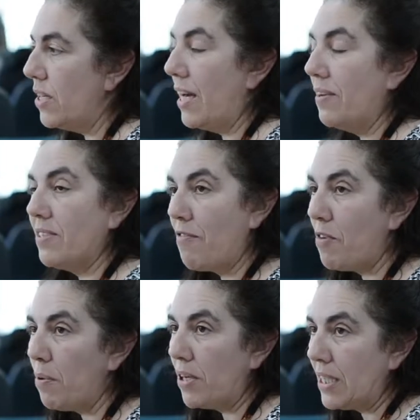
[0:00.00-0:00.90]
gives
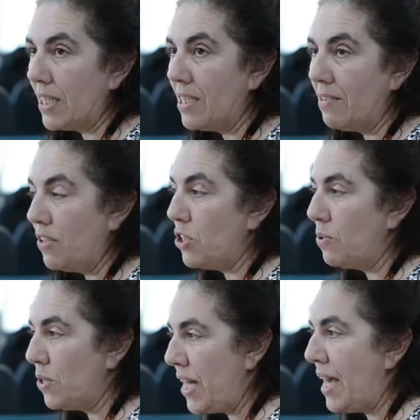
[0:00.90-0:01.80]
everybody's
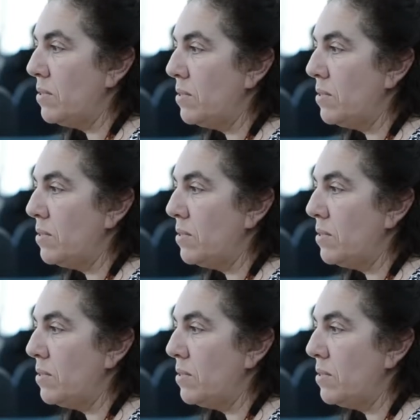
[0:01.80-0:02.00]
individual names.